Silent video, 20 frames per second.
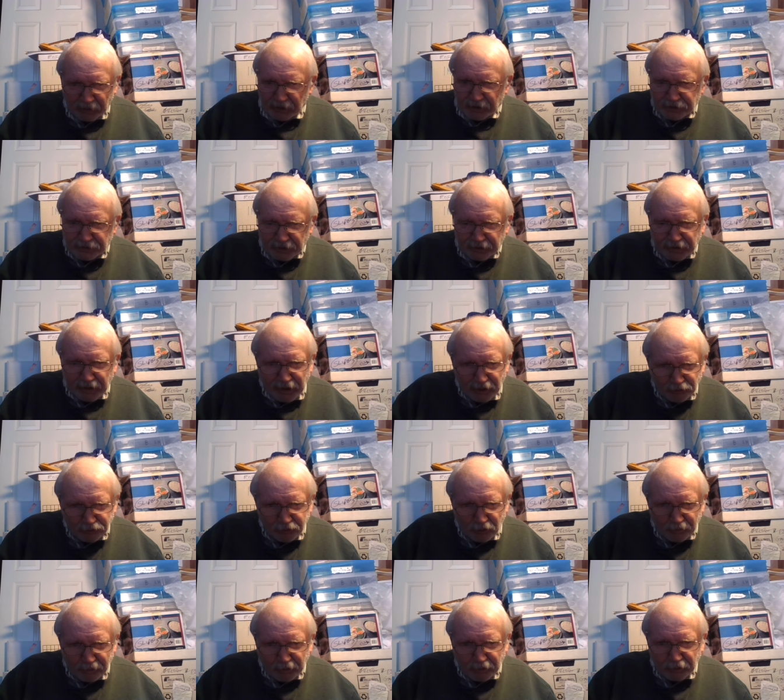He's a
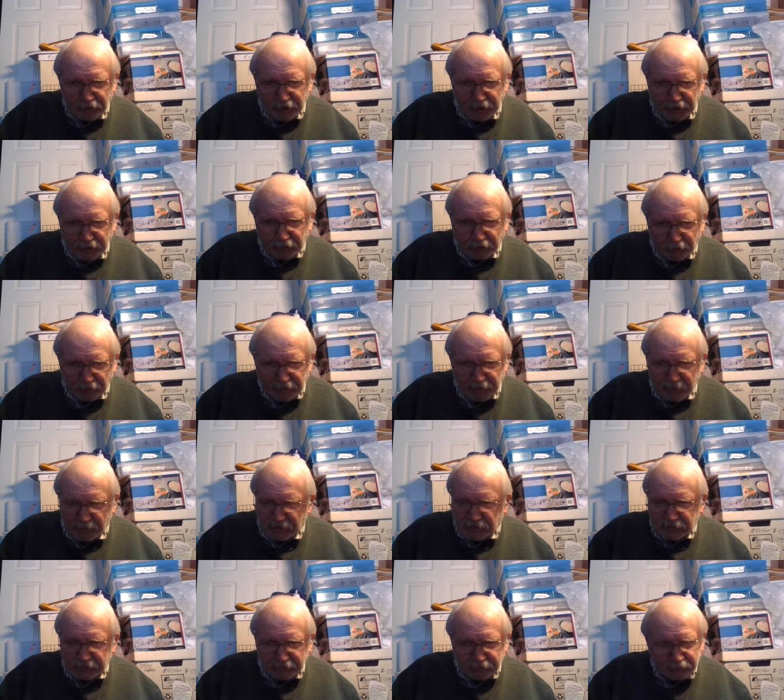natural born hunter. He
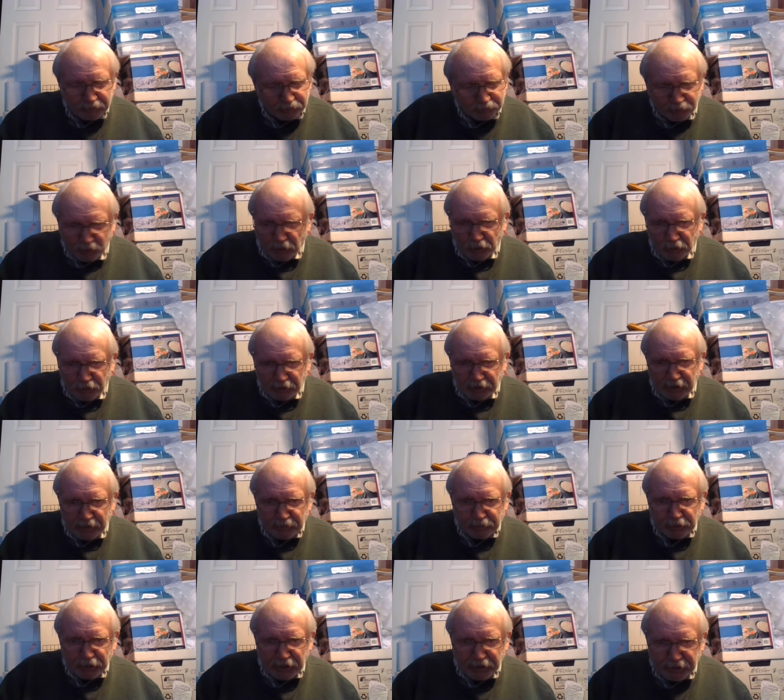was born
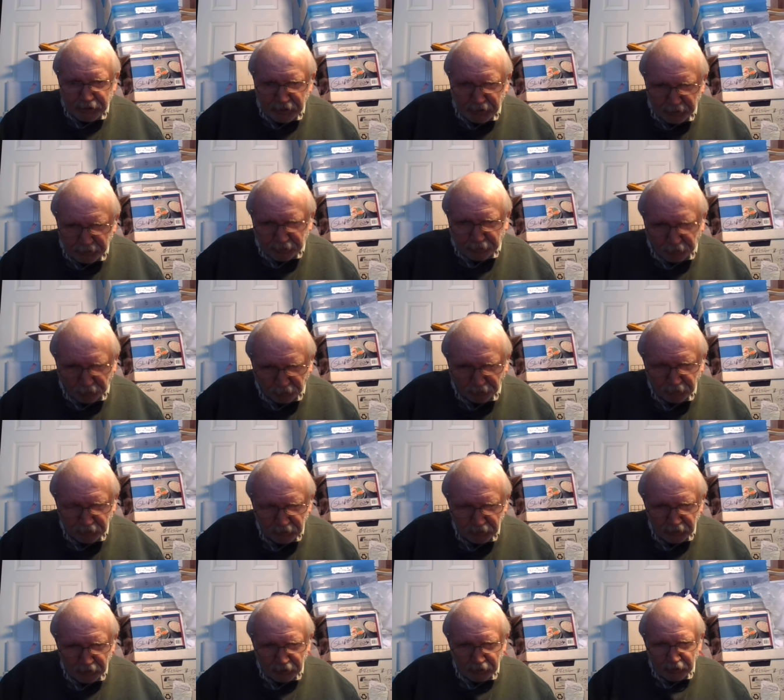and bred to hunt."
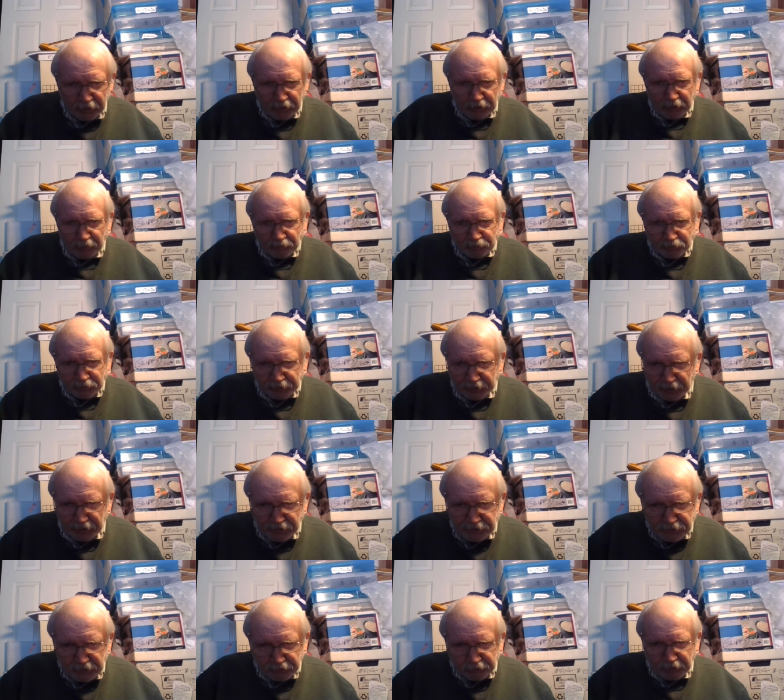Yeah,
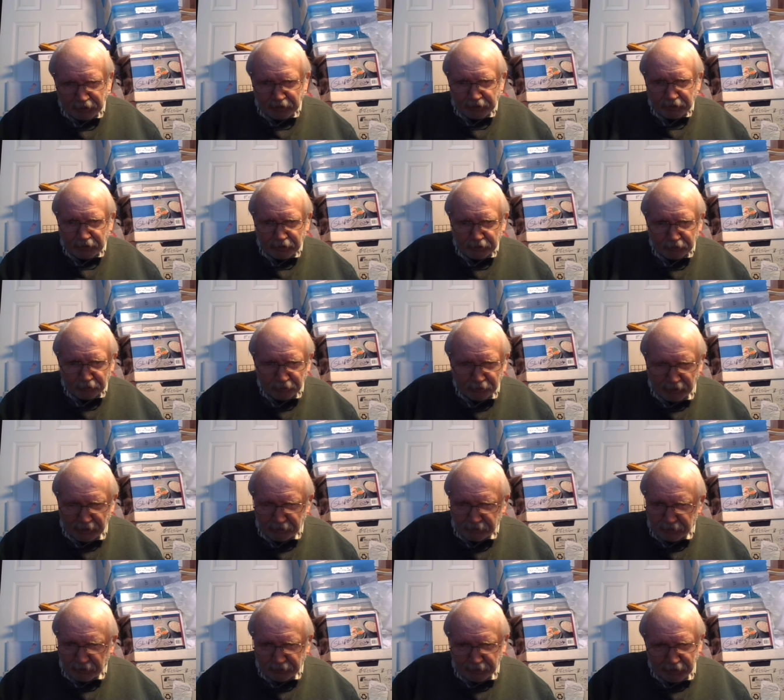I said, we're under
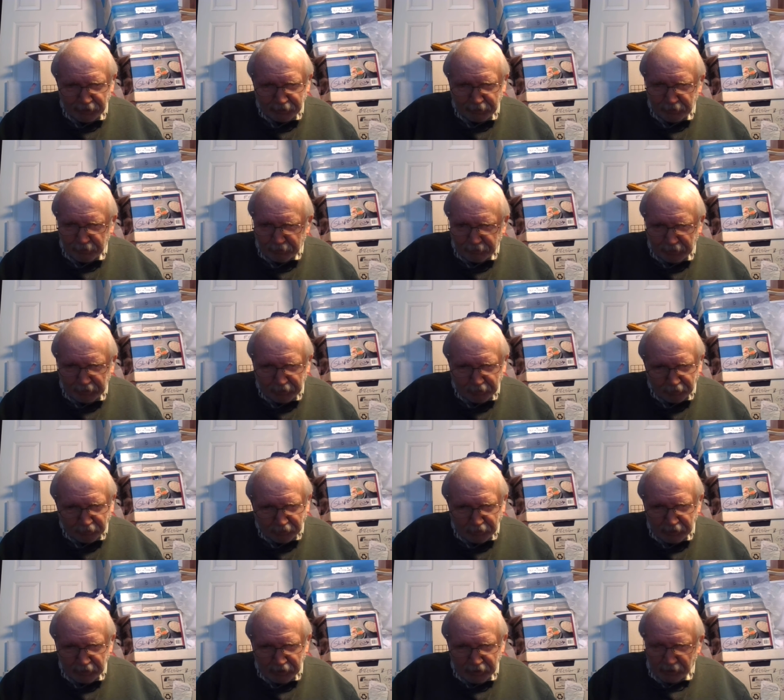that, that dog
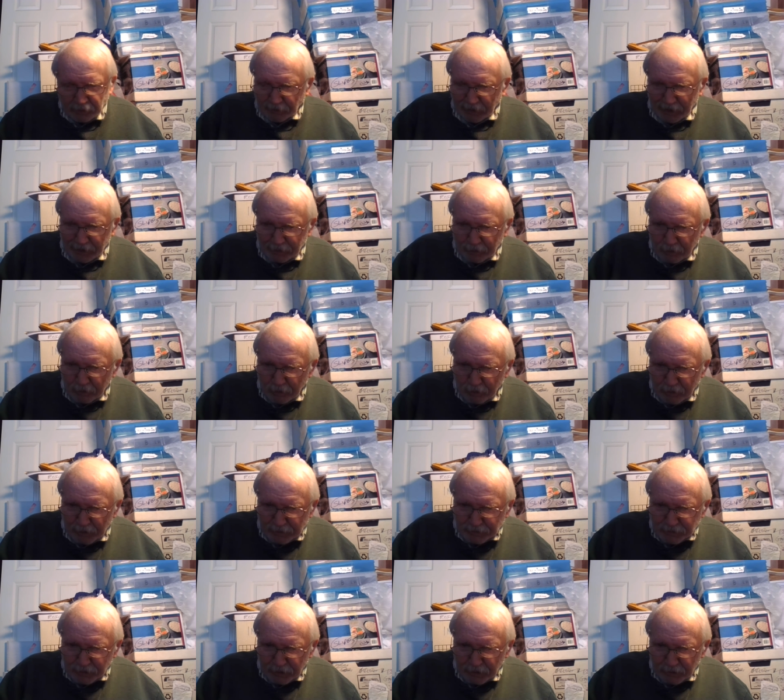there. That dog
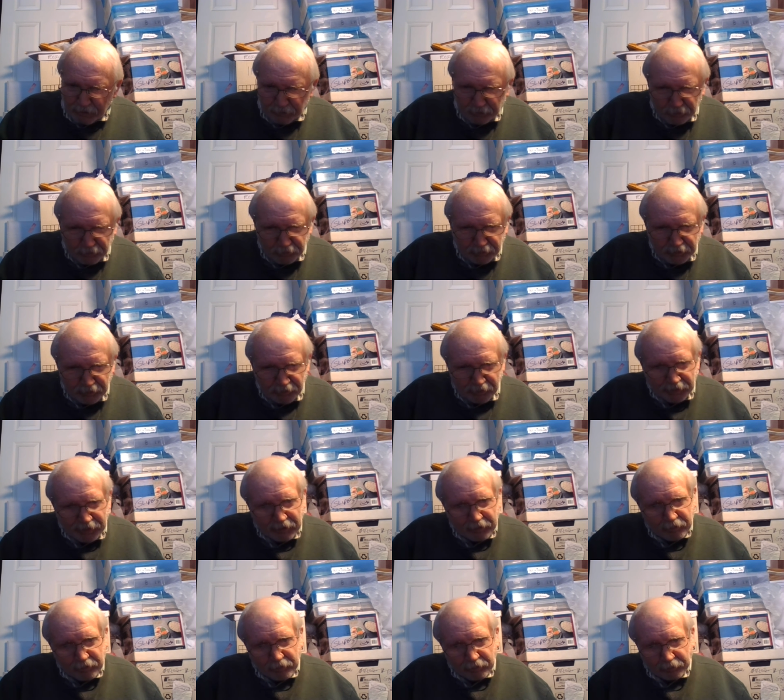is not an ordinary
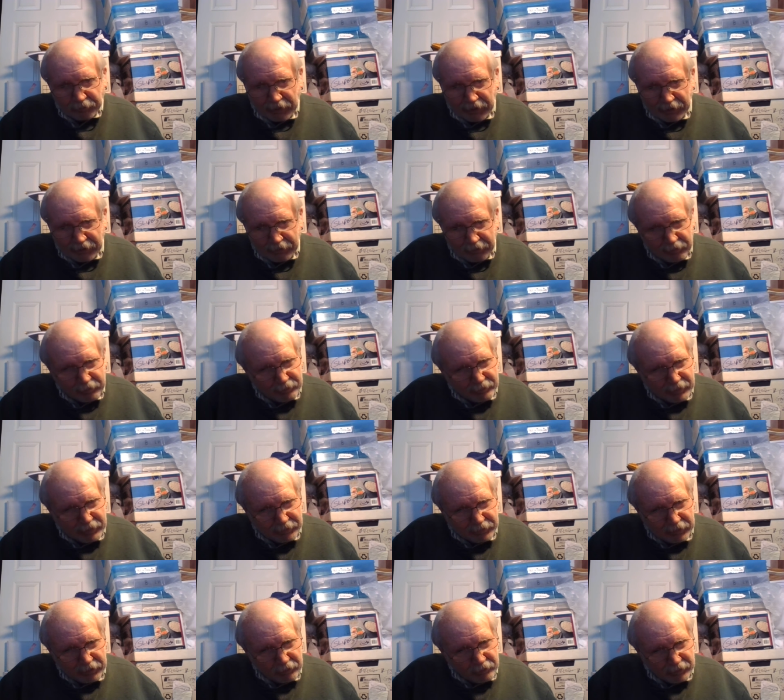dog. That dog
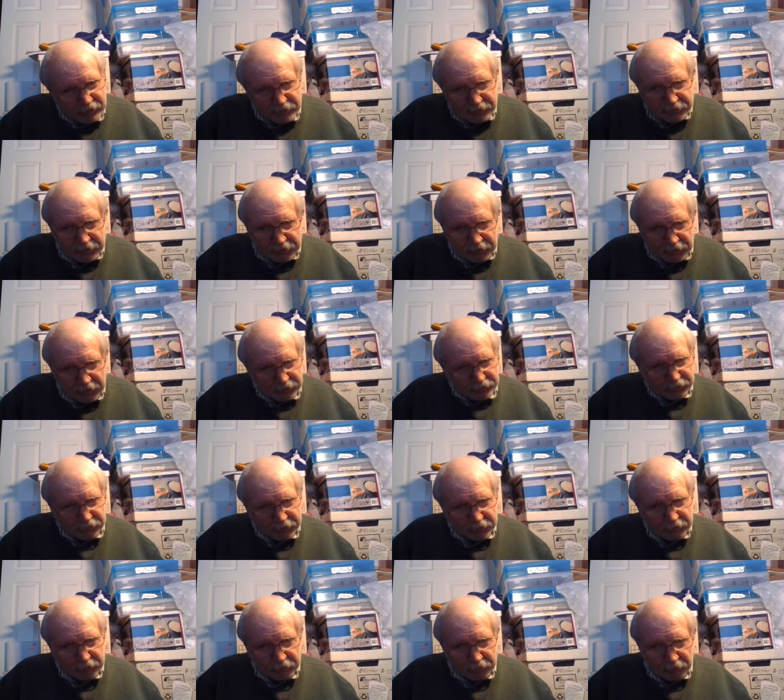right there, he's a
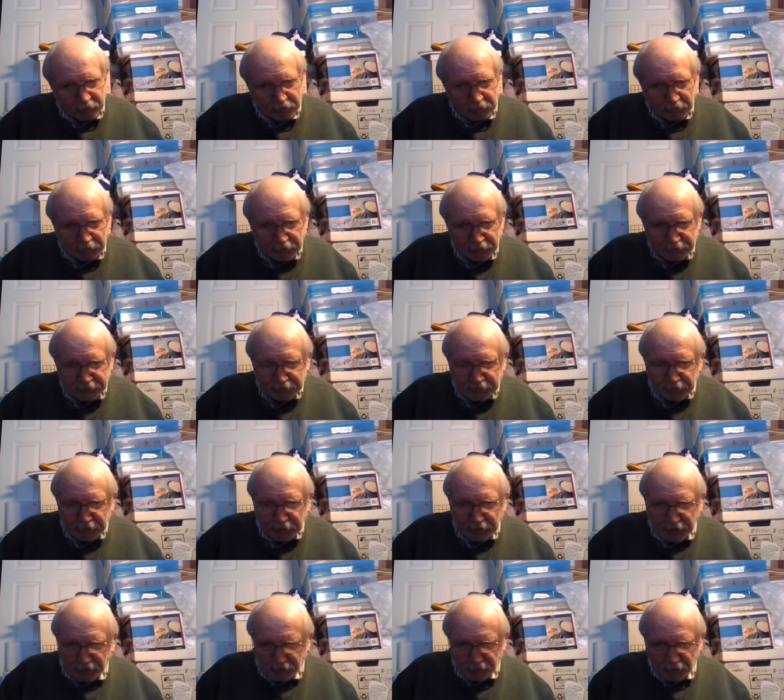hunt dog. He's
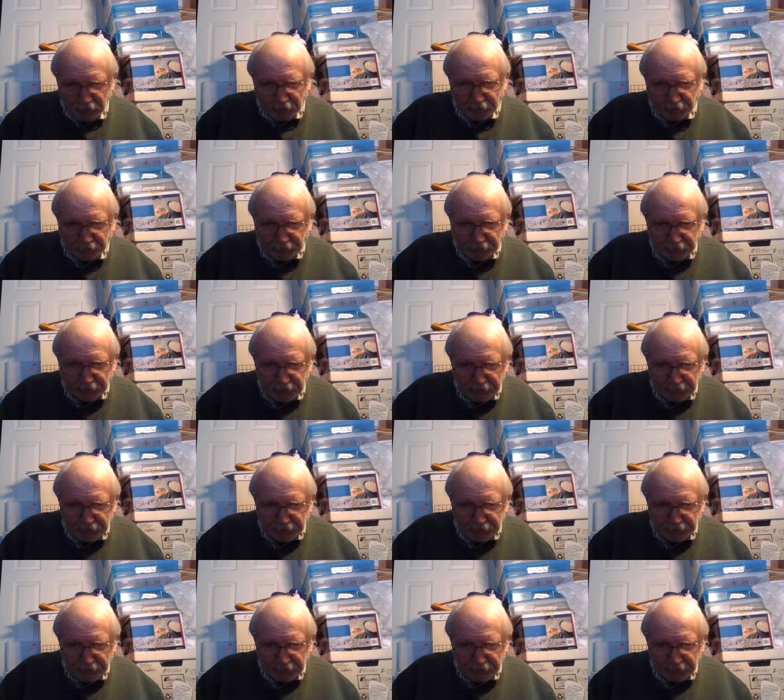a hunter.